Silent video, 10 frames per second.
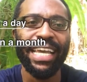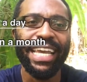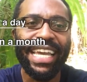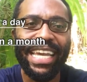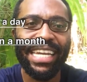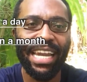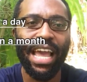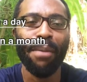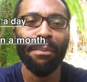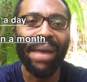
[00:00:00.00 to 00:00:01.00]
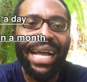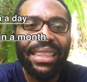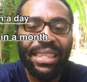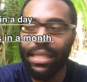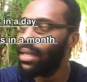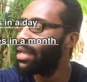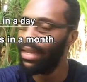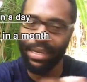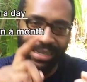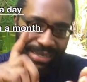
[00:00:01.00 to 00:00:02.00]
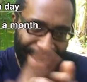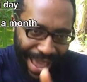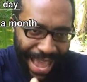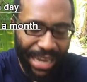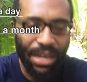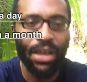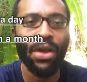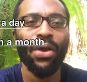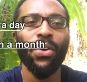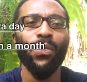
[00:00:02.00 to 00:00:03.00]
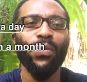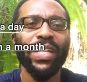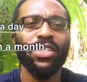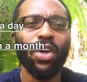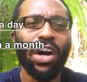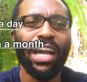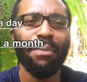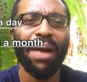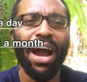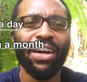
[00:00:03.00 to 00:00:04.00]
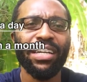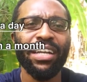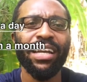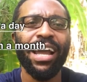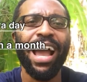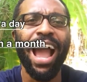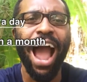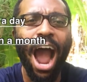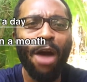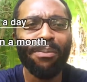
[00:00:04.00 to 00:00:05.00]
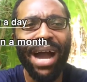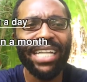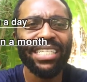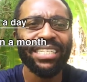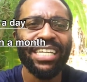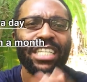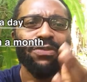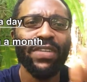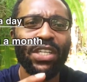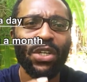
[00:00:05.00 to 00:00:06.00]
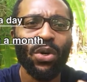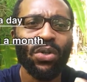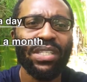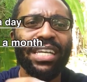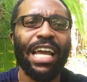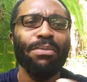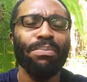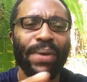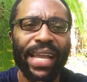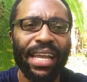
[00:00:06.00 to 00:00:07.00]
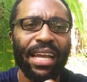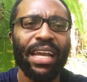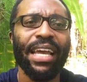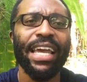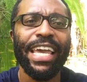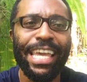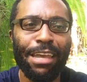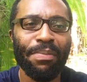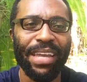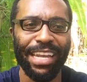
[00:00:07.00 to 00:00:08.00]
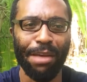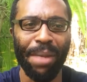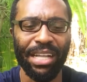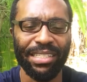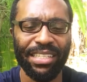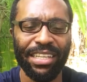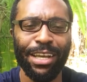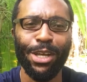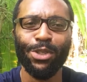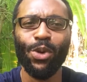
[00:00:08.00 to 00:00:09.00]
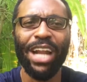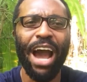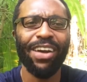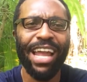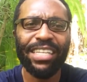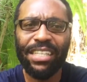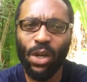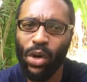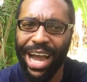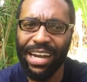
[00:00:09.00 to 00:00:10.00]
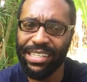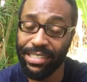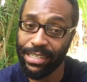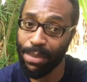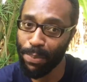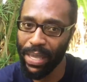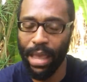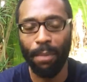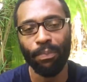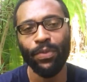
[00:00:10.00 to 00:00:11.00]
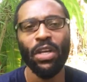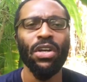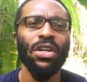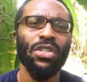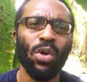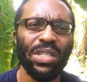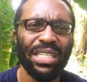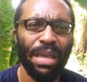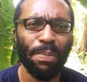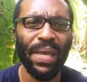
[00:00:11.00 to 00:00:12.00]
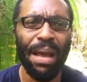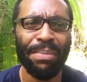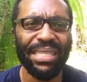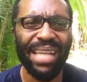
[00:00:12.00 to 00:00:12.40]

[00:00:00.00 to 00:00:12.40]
in a month. Then we talk about how much these videos can bring him in a month. So now let's look at the CPM. So CPM is